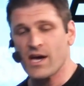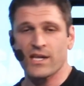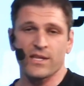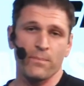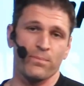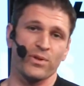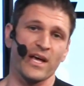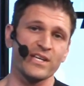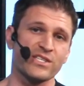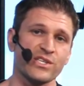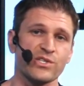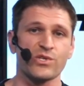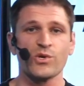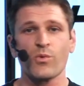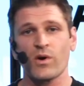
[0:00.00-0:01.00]
the
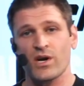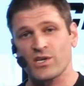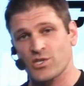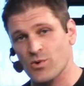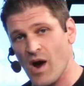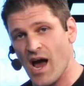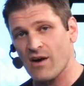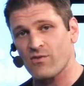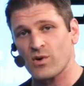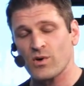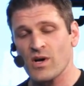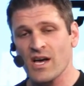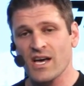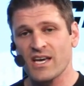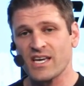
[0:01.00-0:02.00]
places you want to
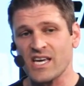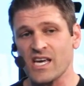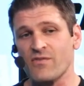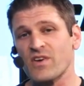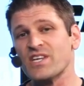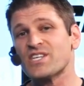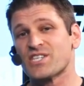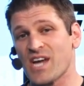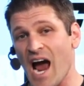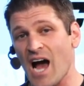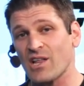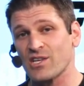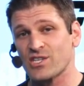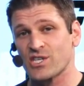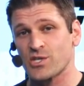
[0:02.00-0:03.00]
travel, even
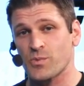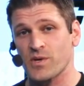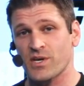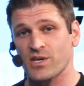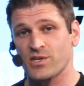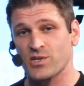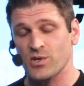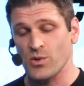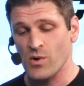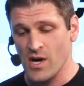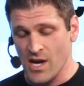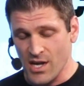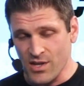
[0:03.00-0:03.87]
challenges we could do.